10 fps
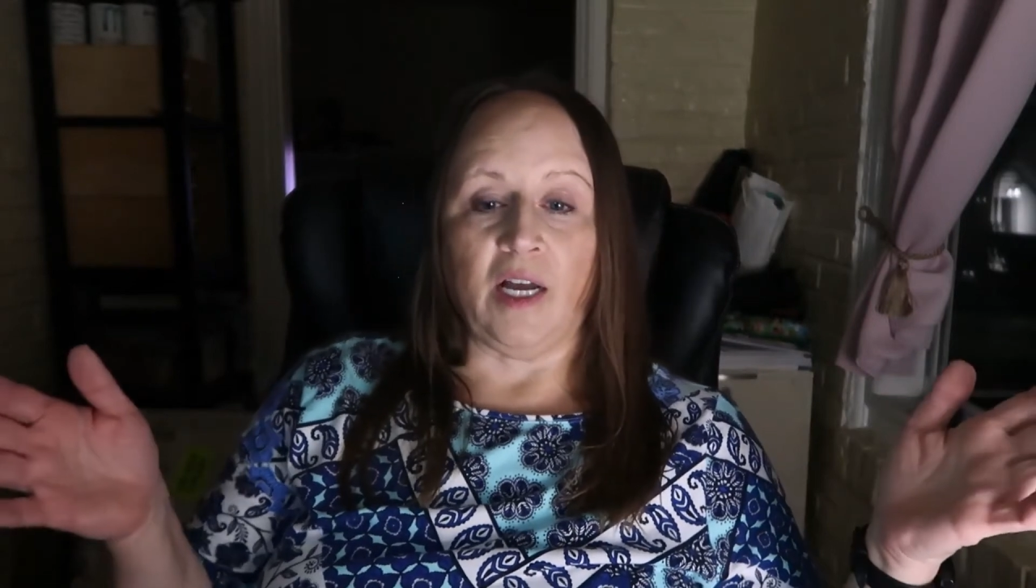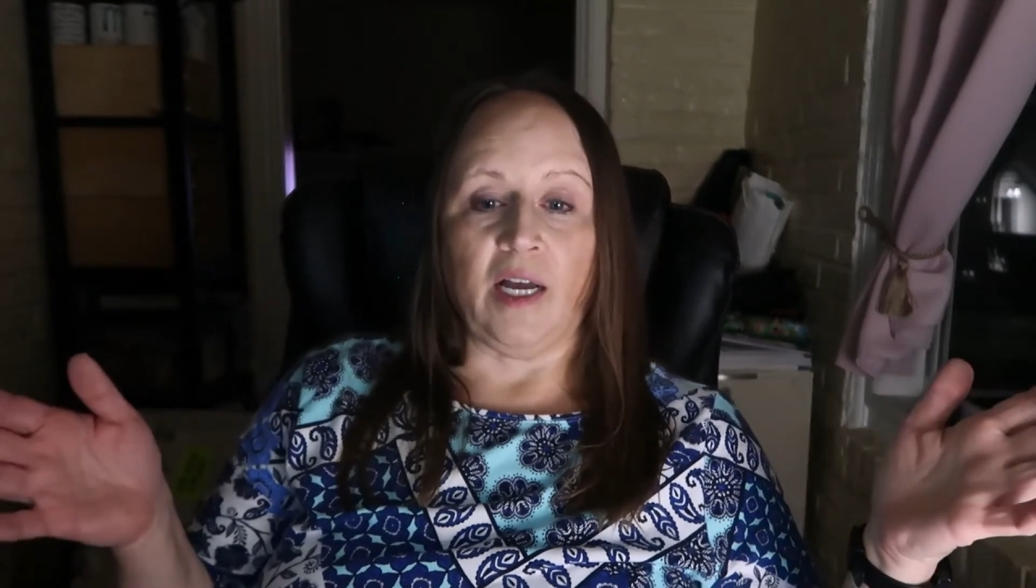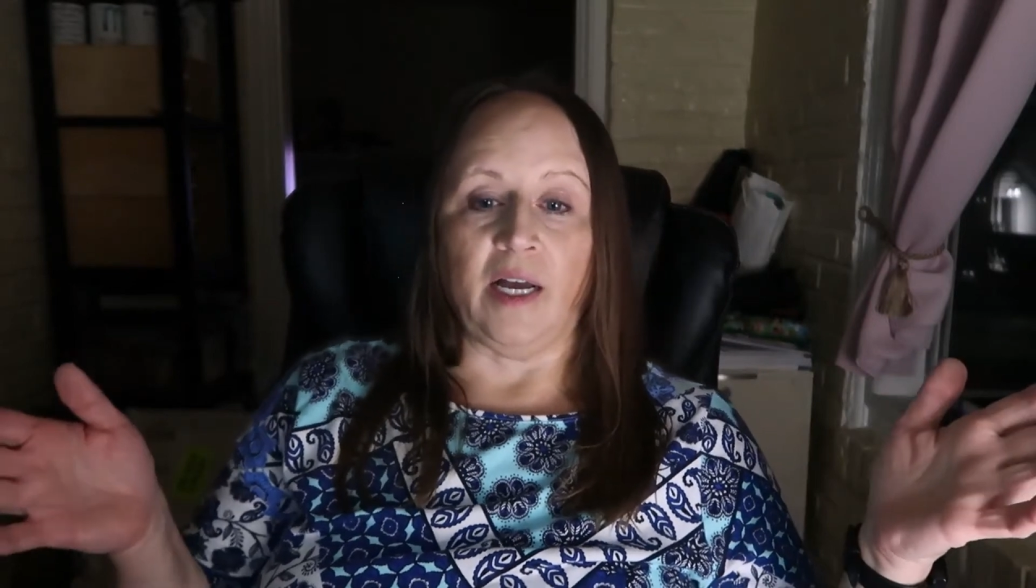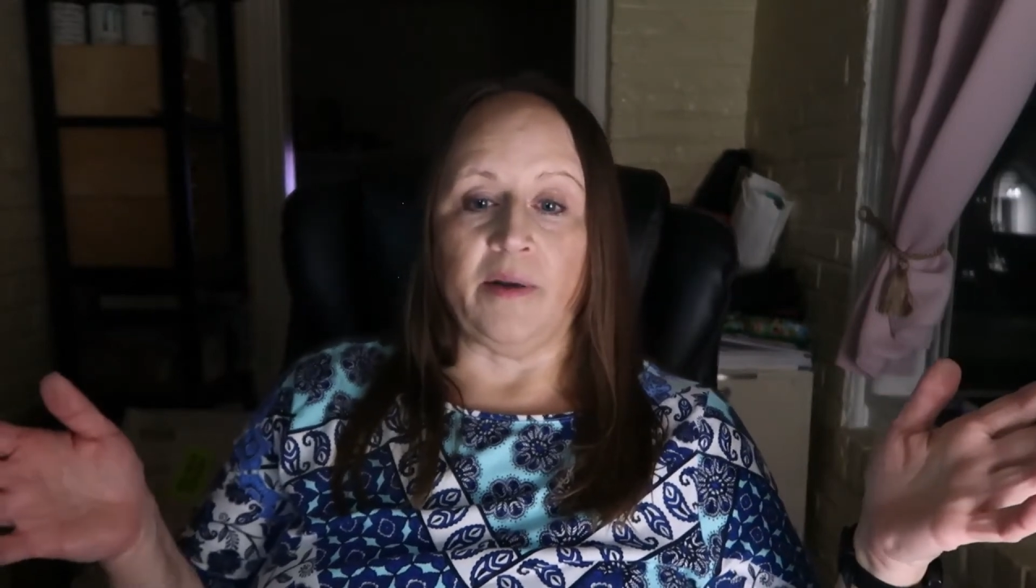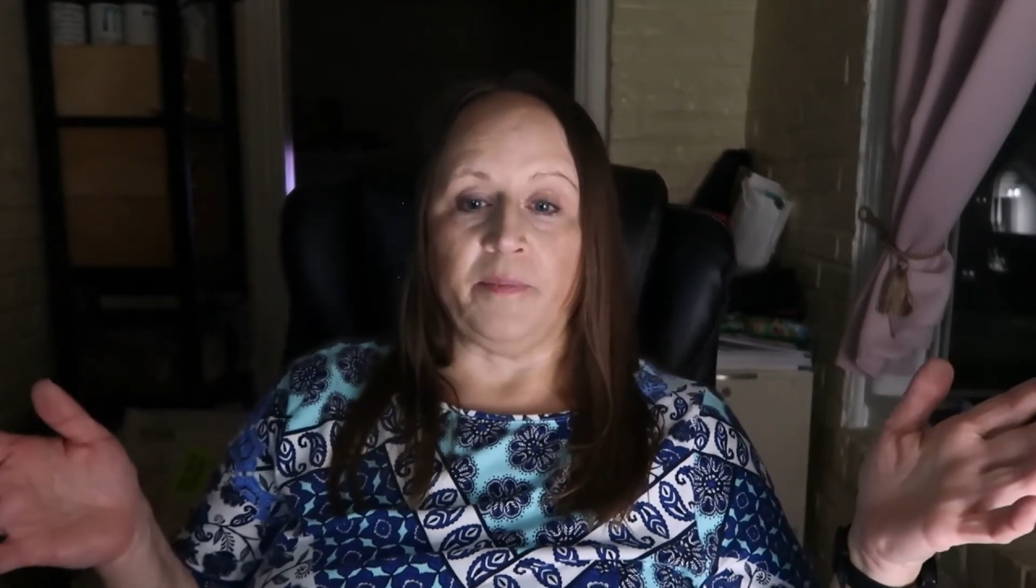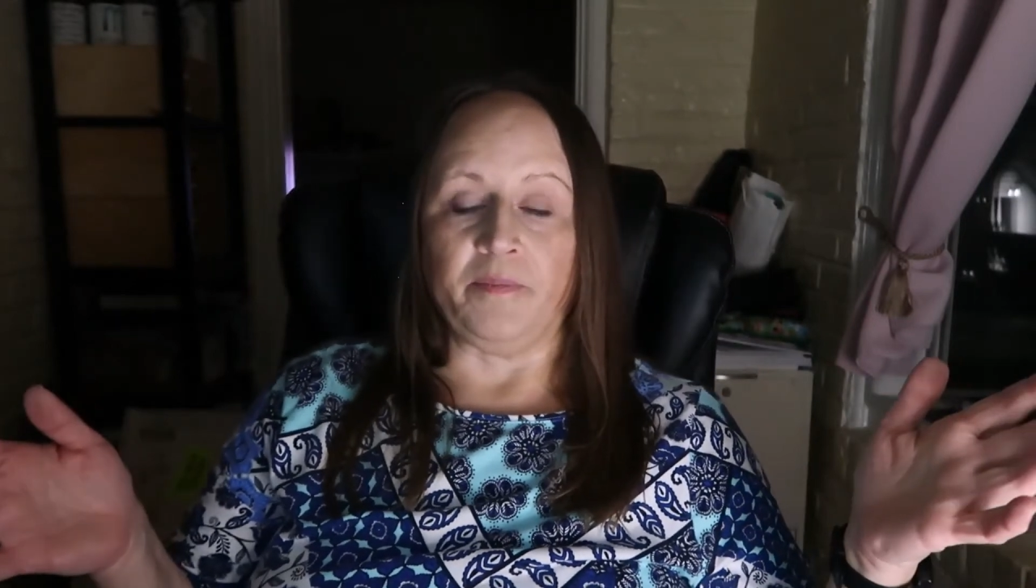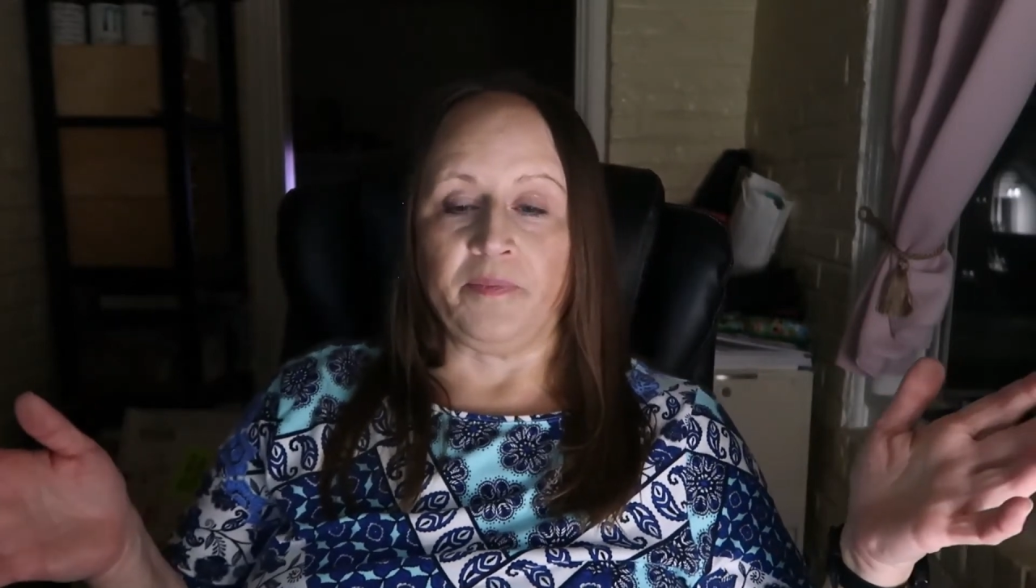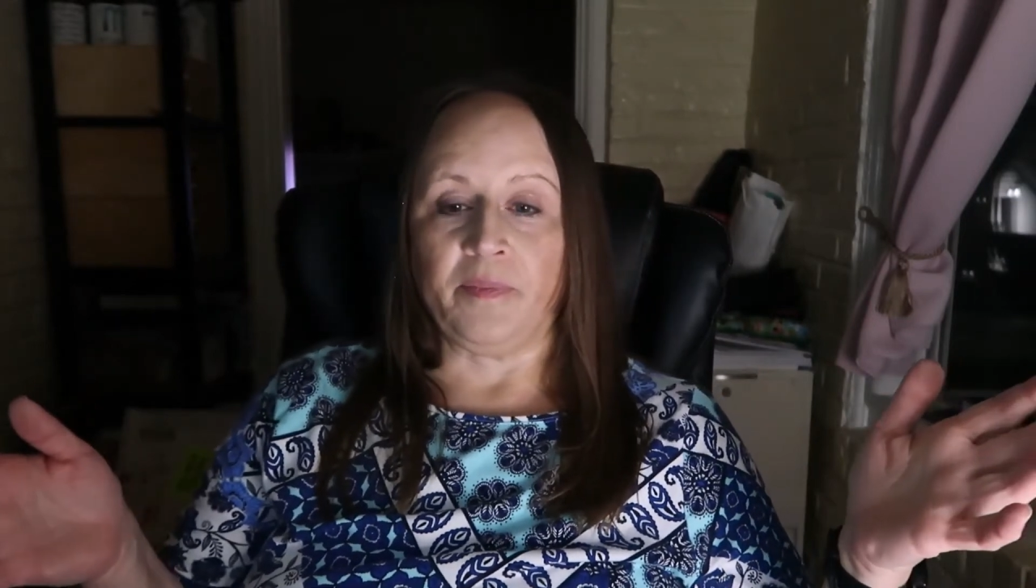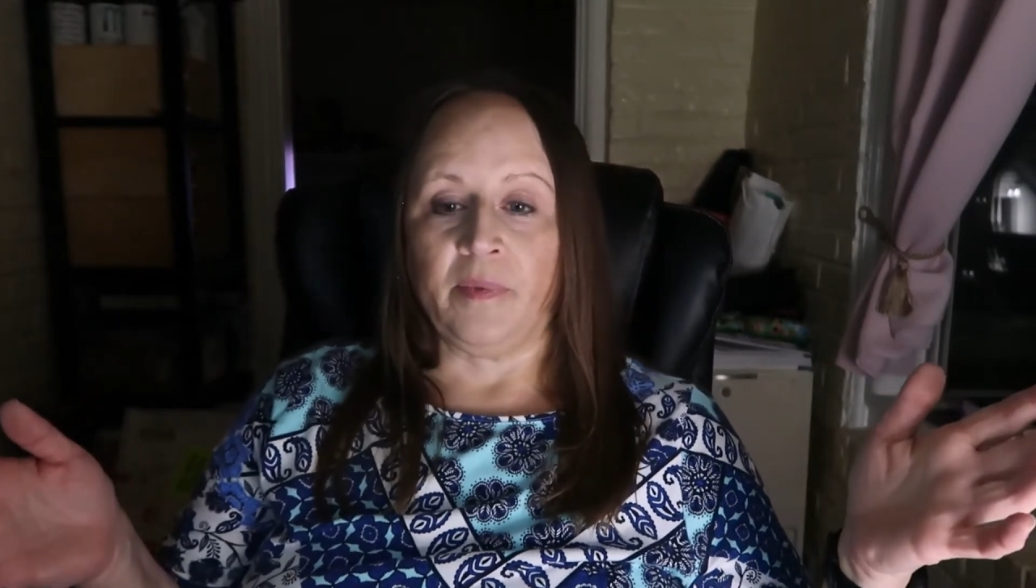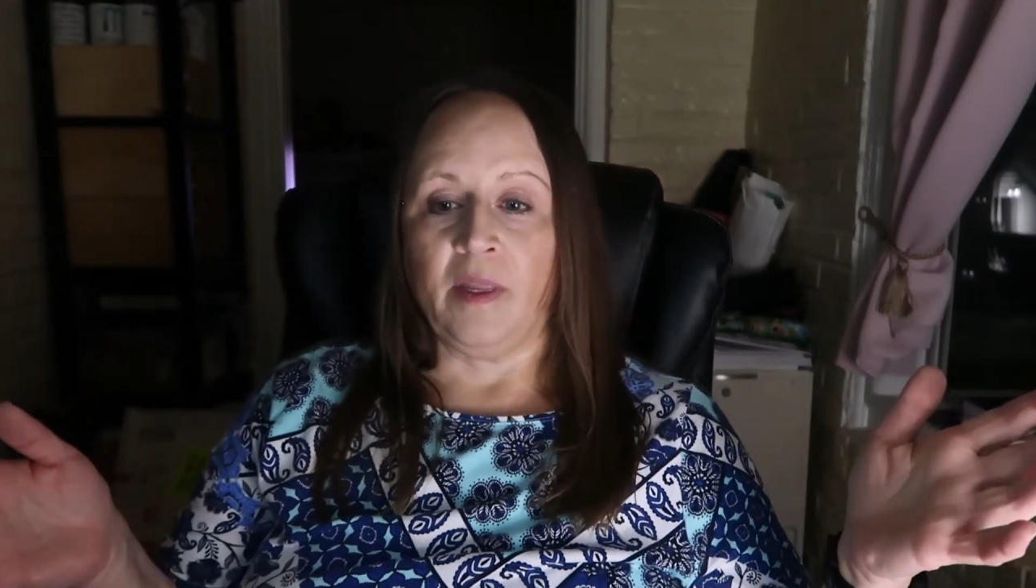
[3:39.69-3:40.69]

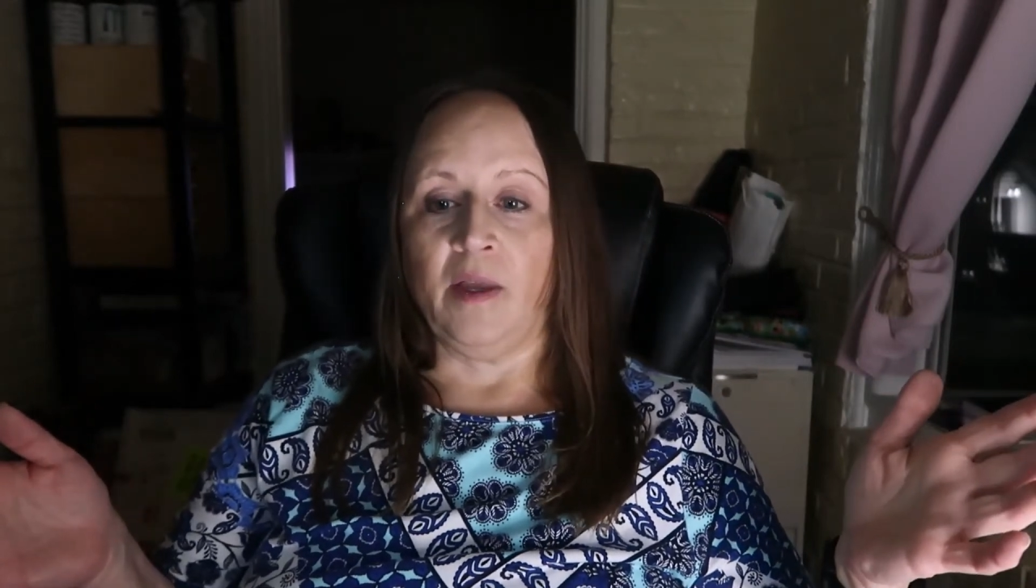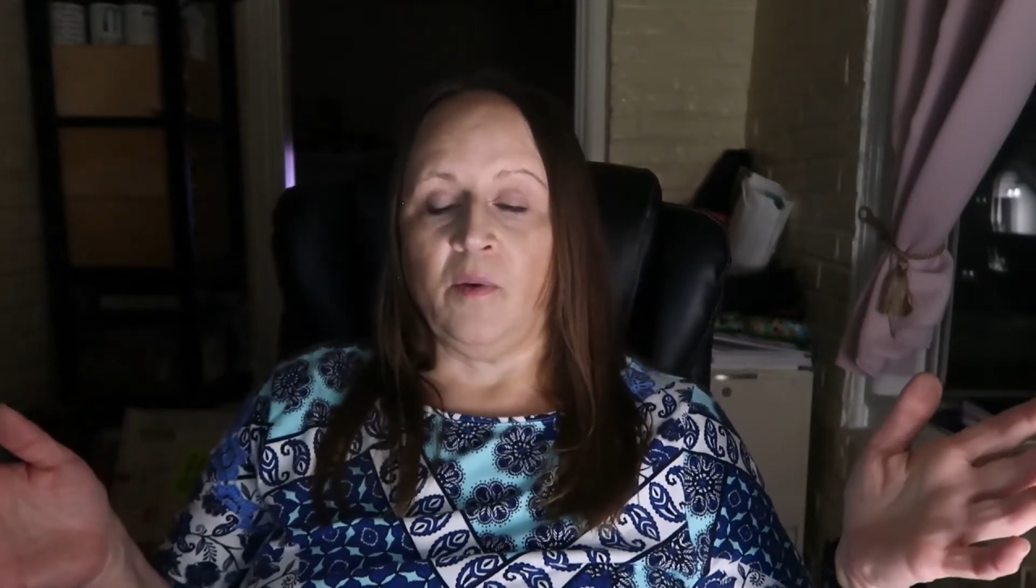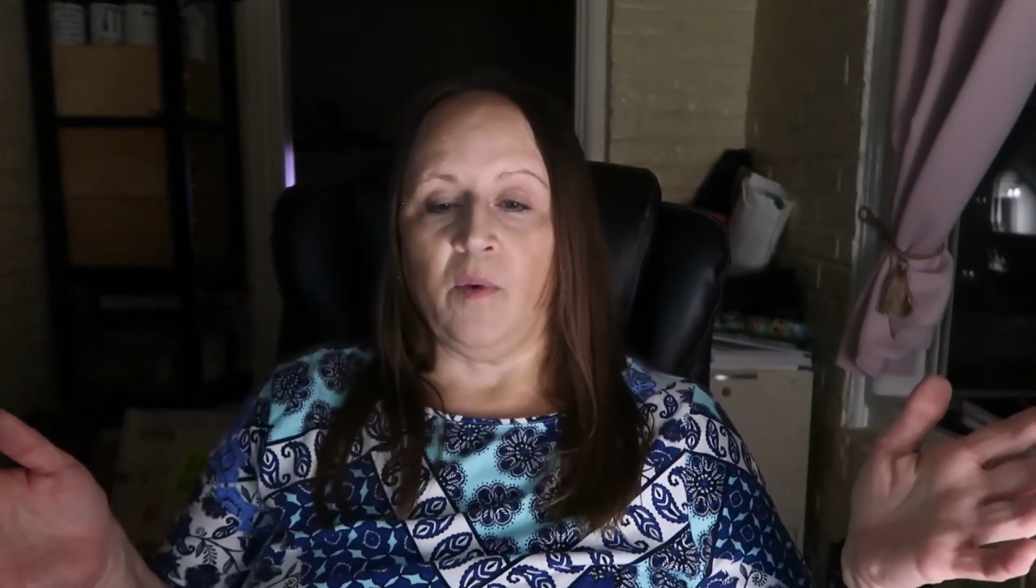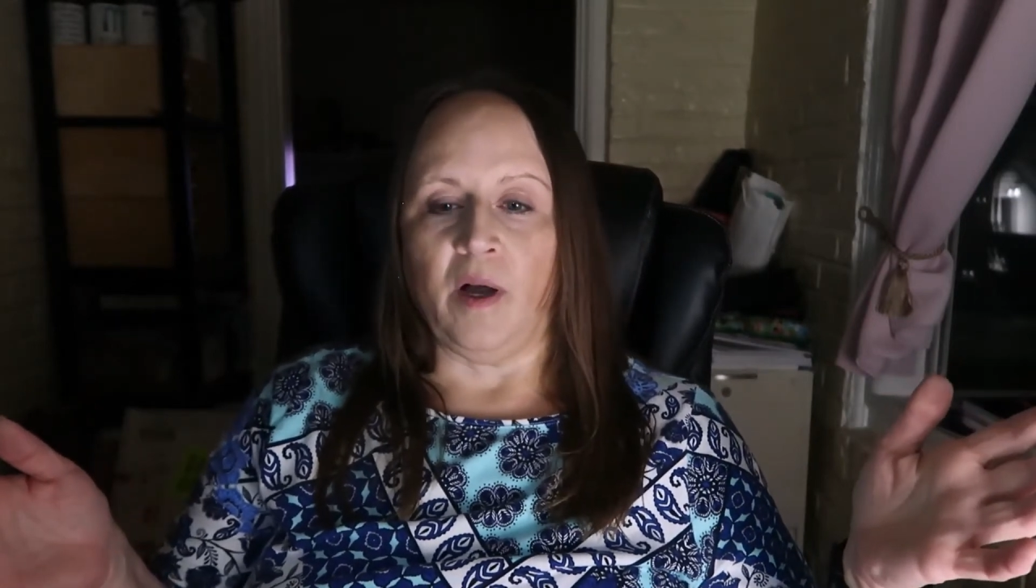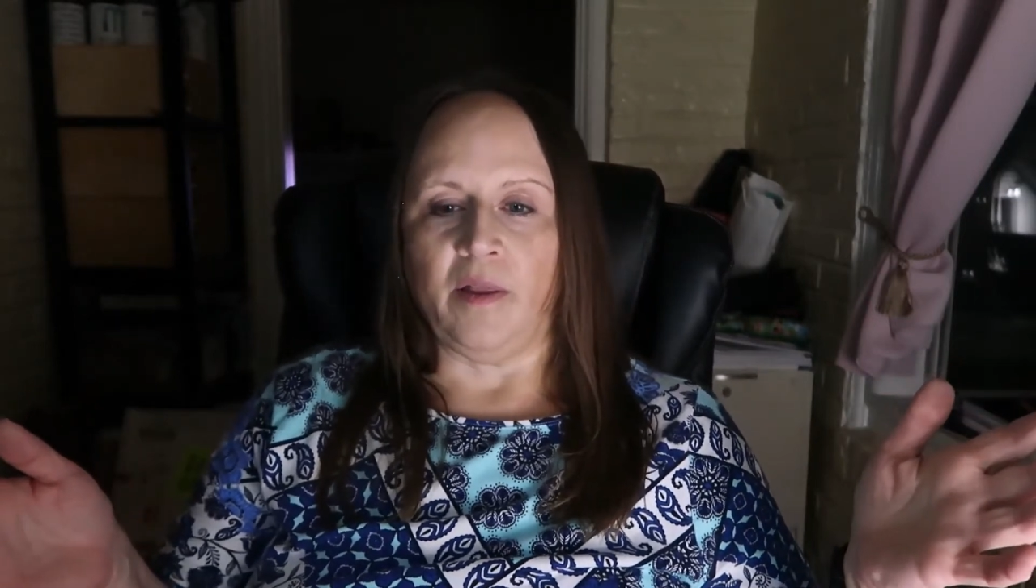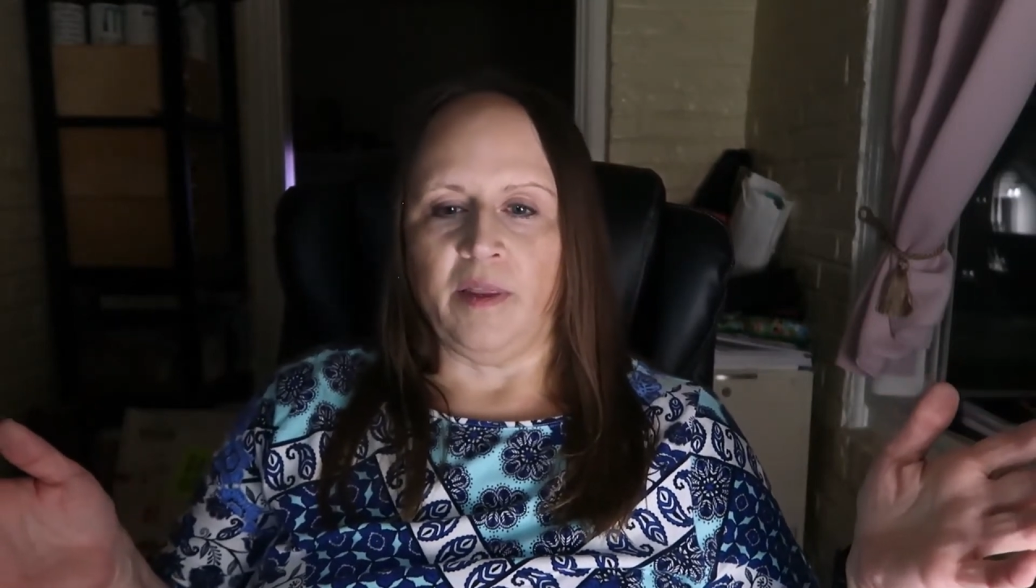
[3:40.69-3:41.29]
while